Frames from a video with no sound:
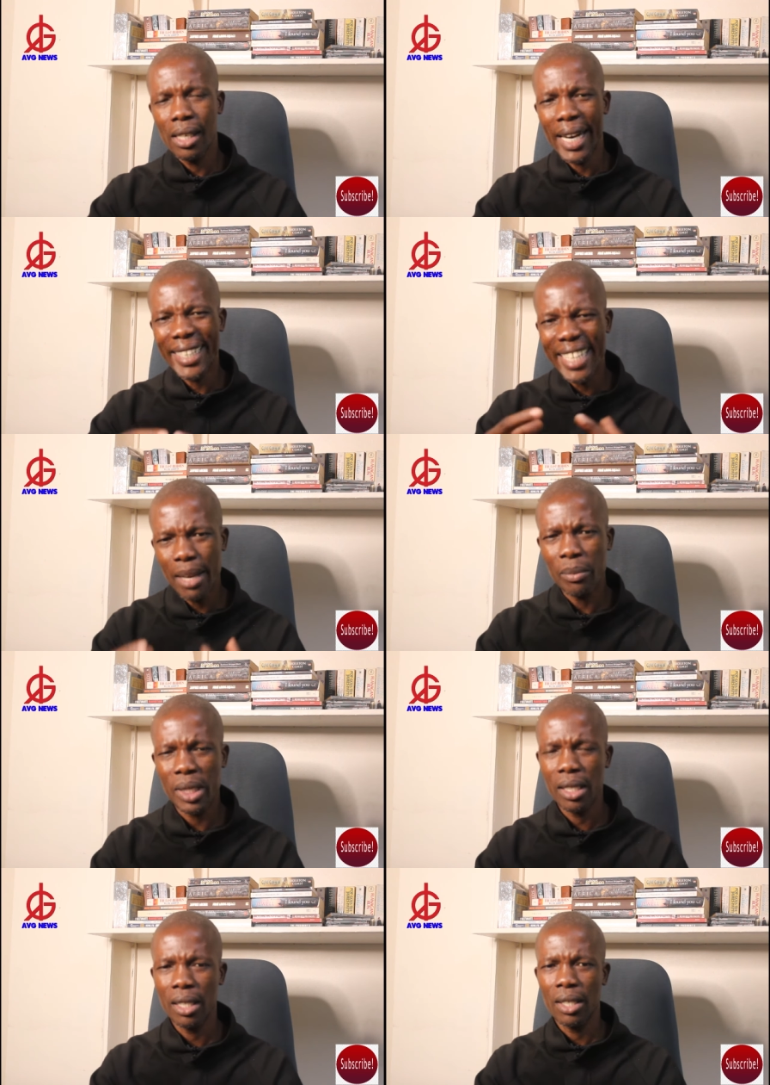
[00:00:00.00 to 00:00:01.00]

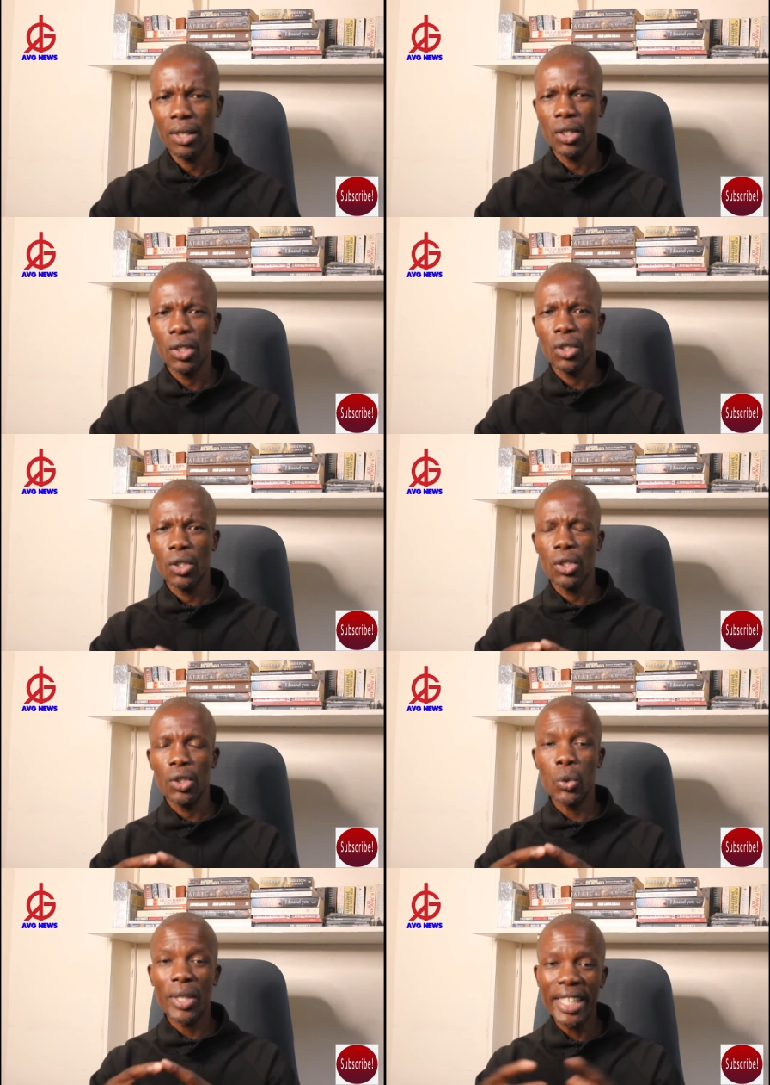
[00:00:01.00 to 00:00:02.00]
attempts
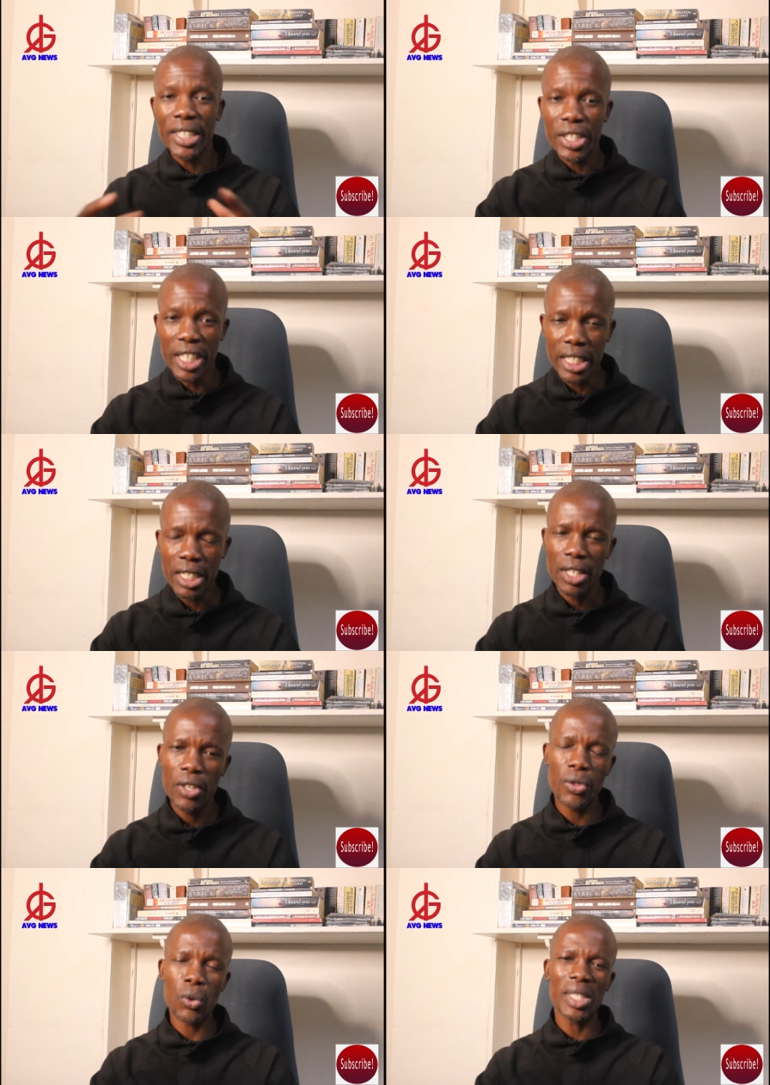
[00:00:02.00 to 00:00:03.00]
to get rich
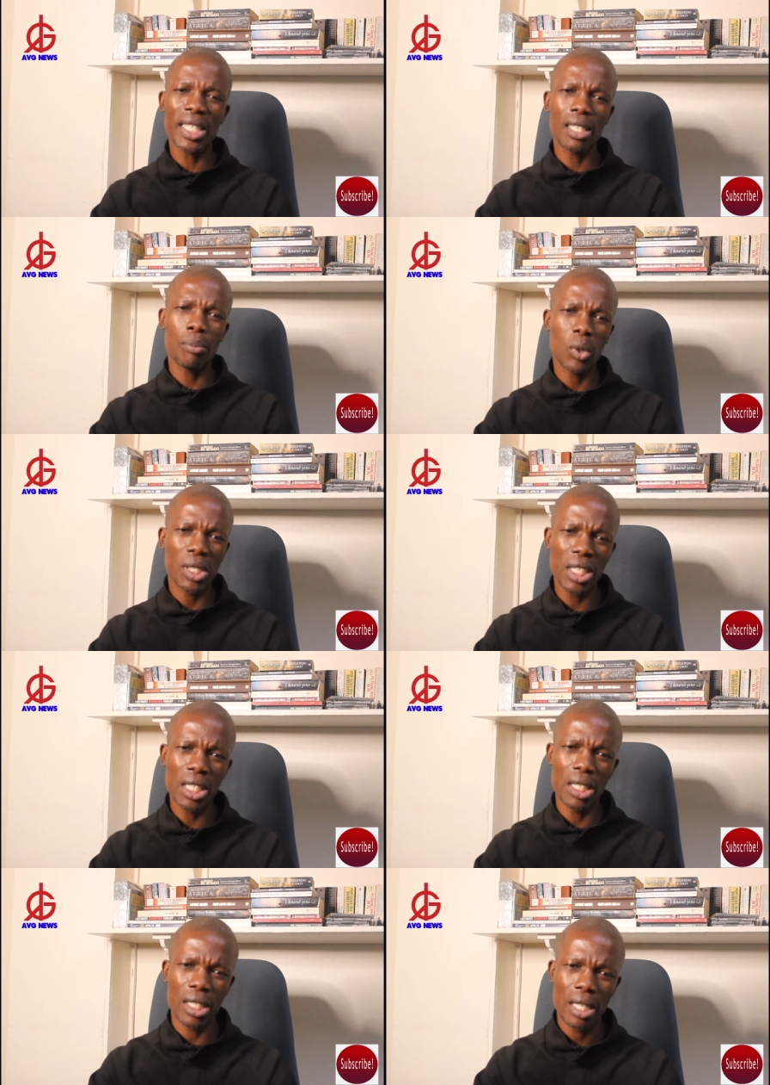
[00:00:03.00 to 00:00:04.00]
through certain
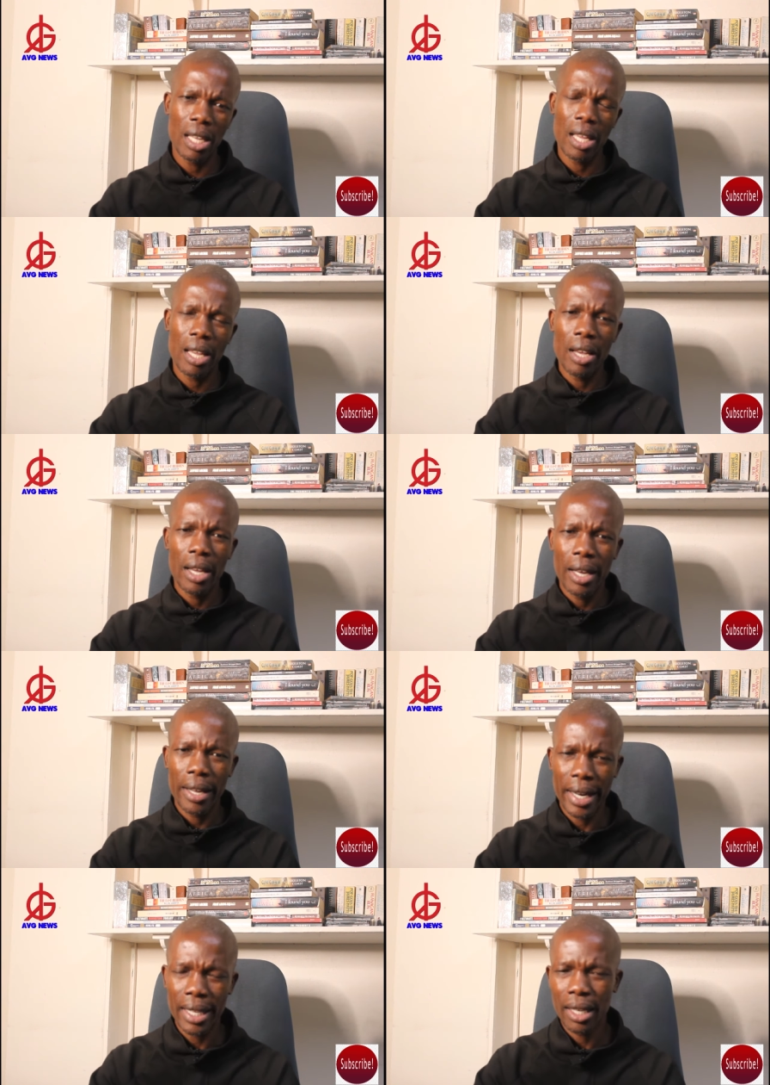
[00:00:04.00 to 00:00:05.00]
positions
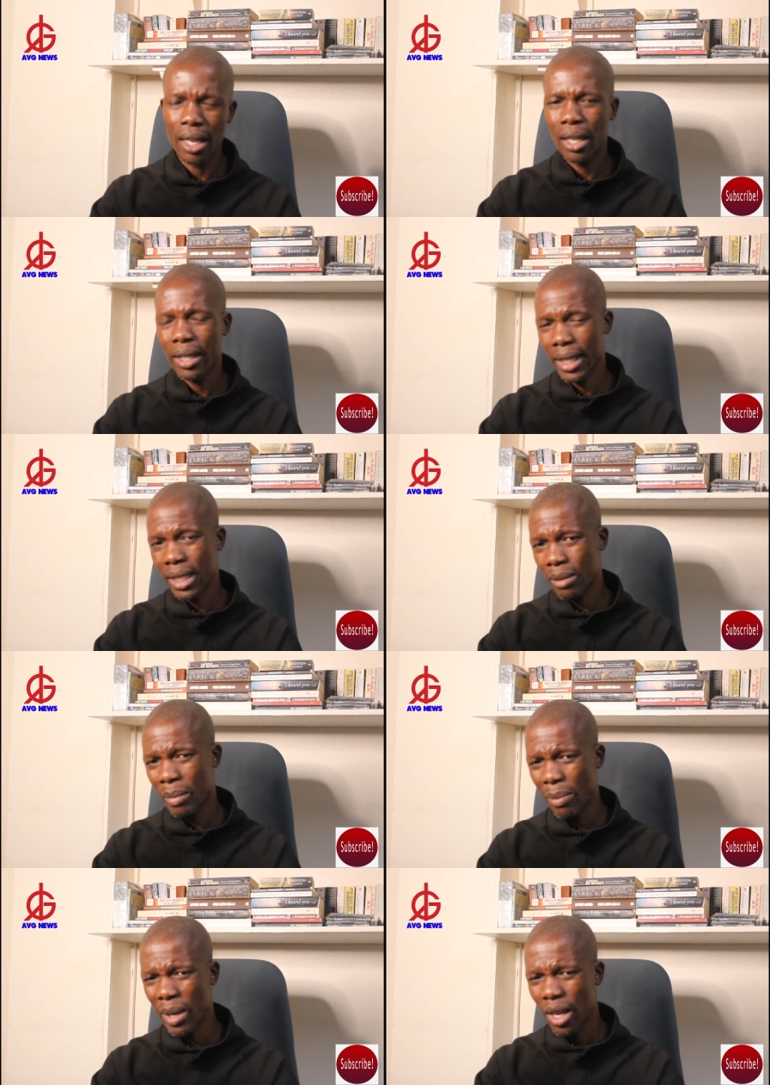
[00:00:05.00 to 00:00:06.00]
rather that is
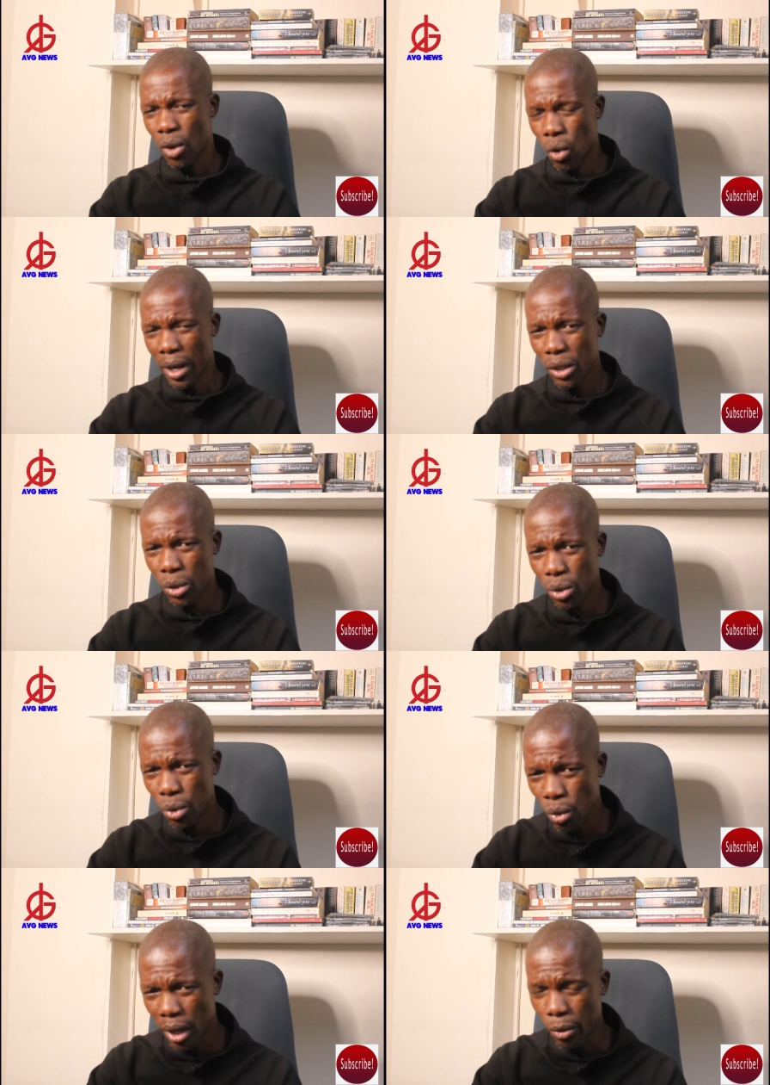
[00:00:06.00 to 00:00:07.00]
maybe going
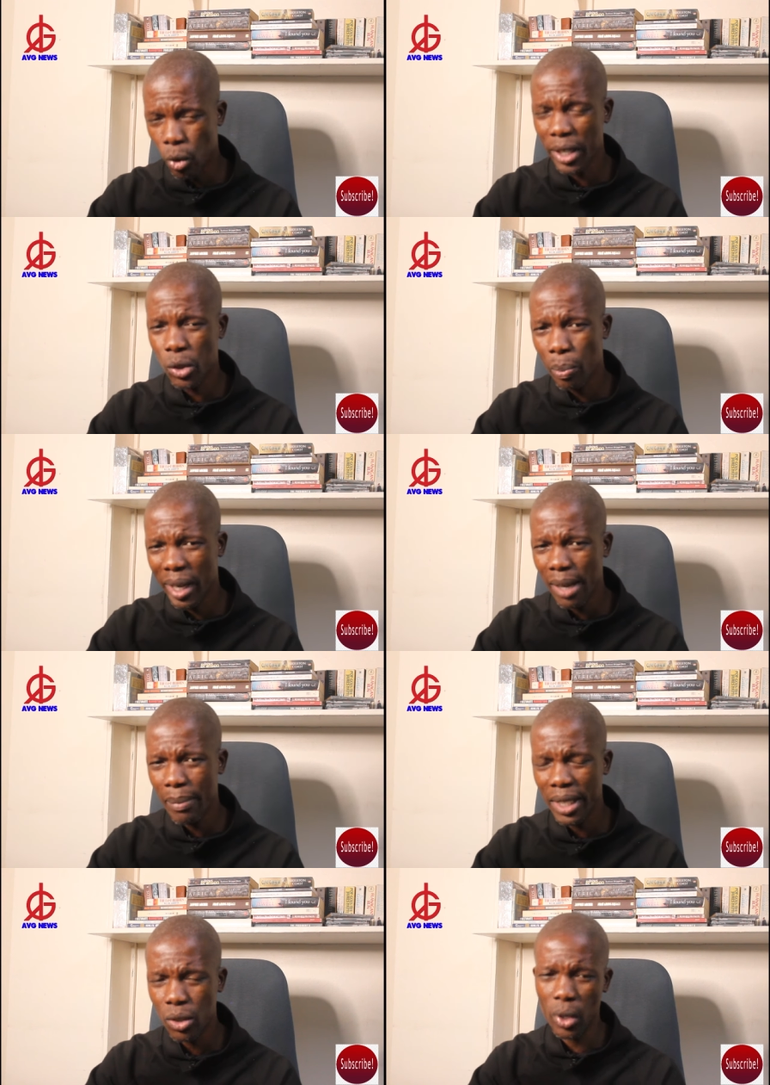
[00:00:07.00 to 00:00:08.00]
through uh, going to
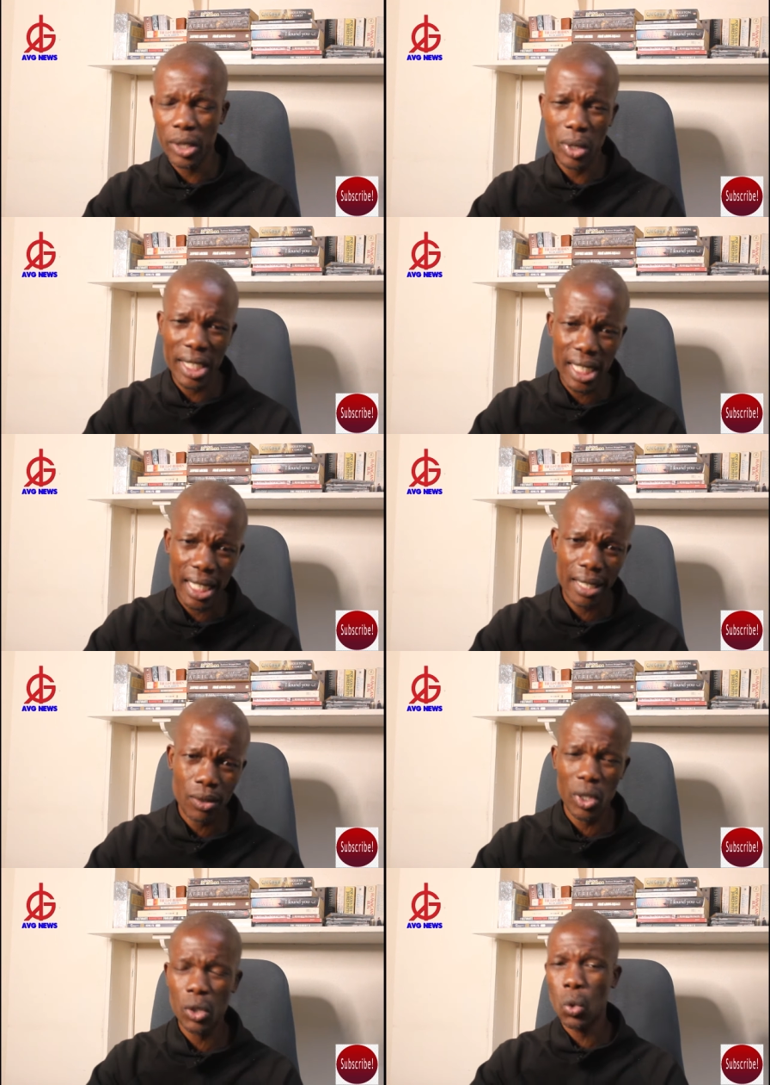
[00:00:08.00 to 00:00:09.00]
parliament going to the
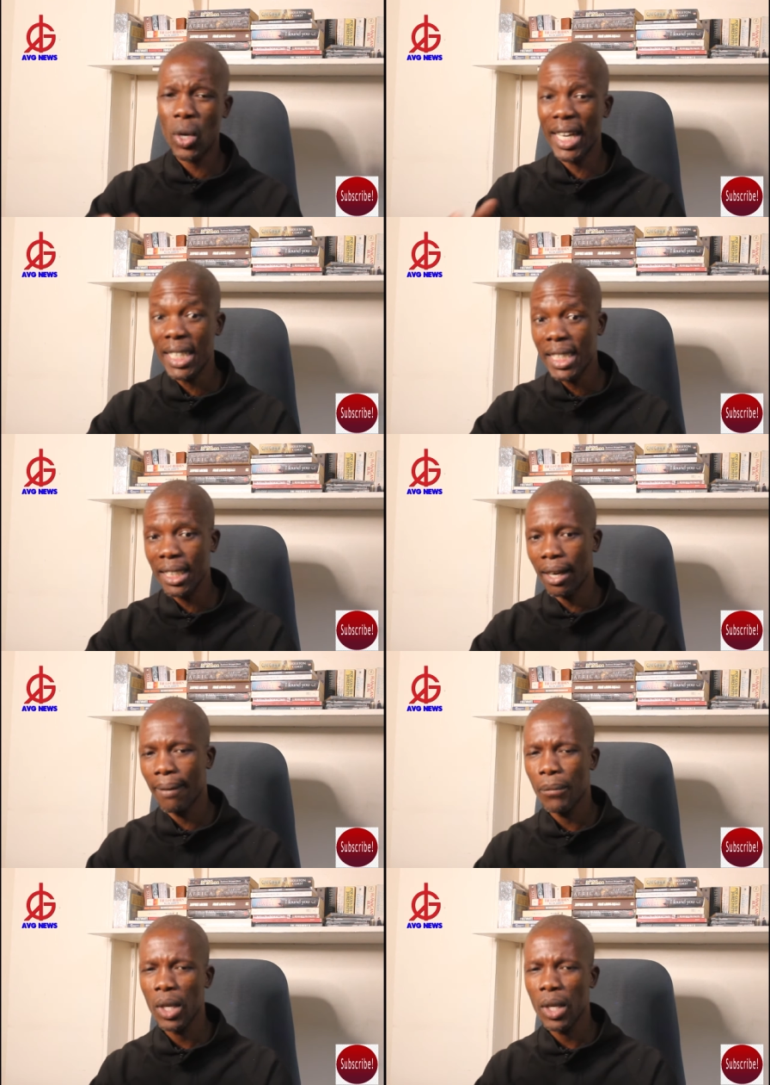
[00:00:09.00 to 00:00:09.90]
senate going to council